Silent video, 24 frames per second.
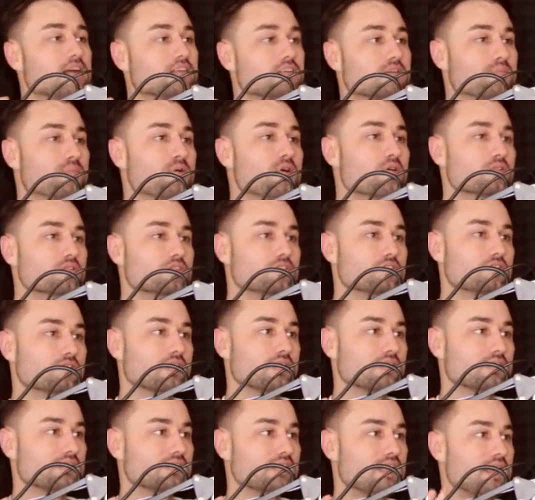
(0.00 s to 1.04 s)
as opposed to,
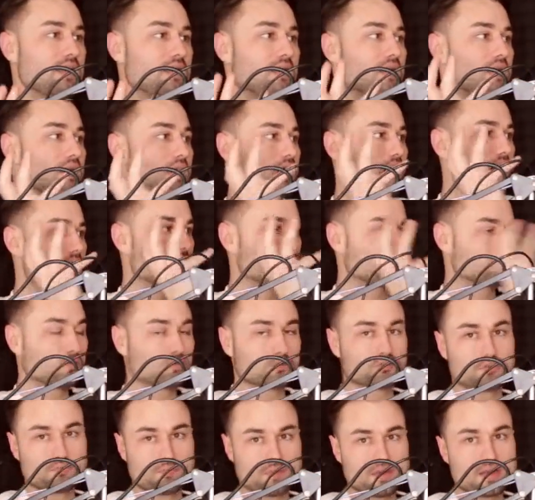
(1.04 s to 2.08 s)
let's say,
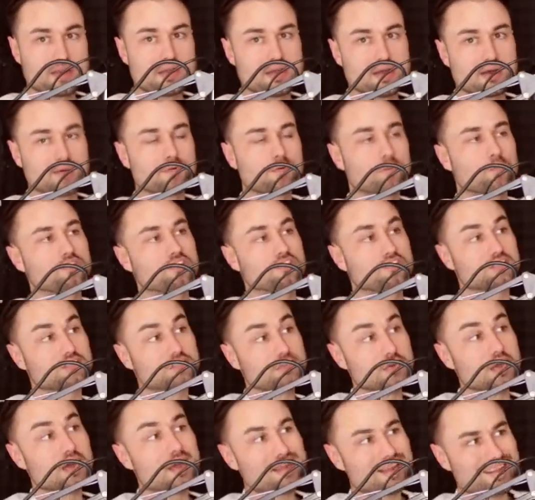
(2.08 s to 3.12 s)
social media, which is
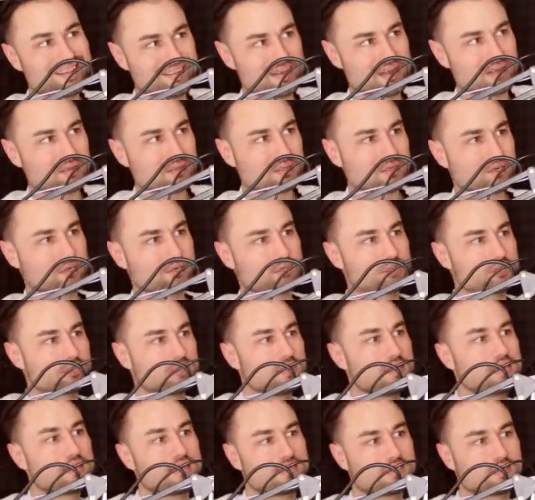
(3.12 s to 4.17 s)
not intent
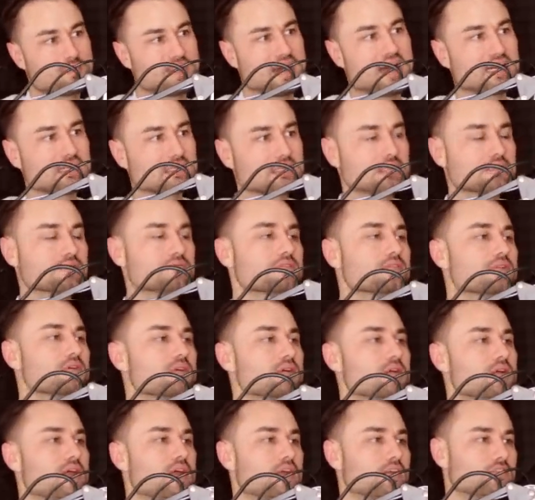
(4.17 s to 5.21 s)
search, that's passive.
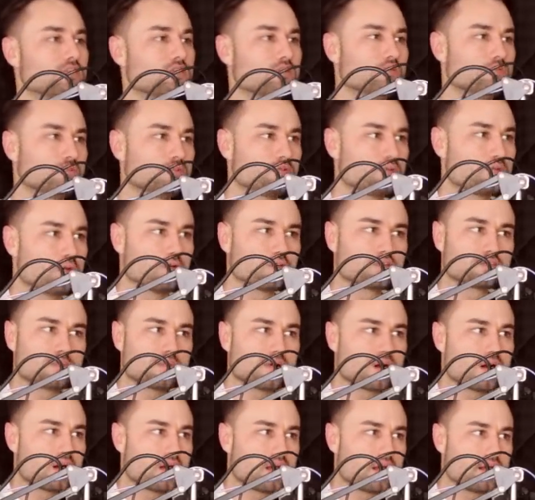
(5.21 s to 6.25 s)
And so those are
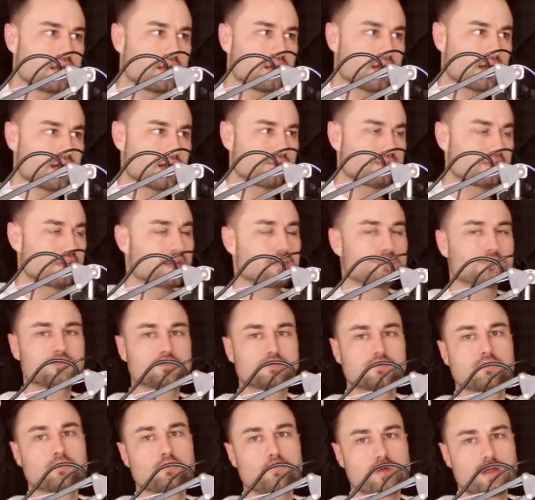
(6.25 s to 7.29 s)
my kind of
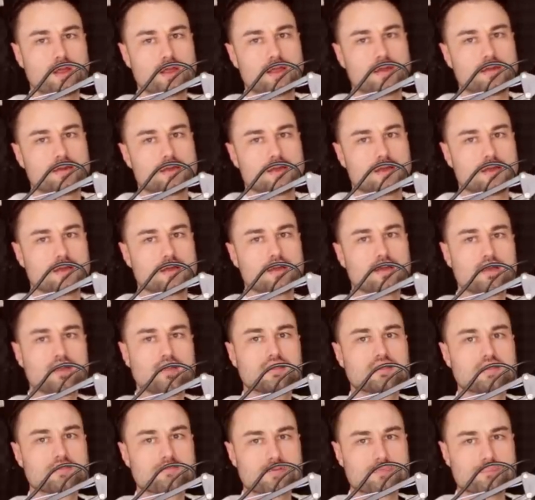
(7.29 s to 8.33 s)
tips when
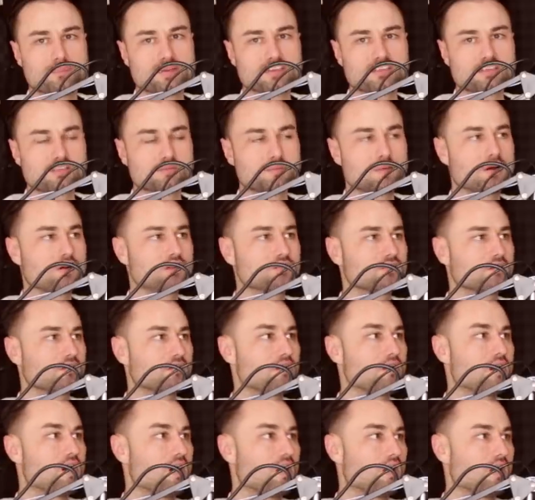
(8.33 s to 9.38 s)
different business models
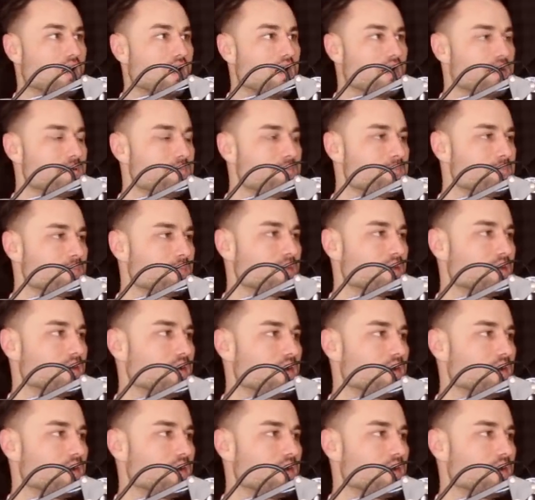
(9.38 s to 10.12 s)
are online.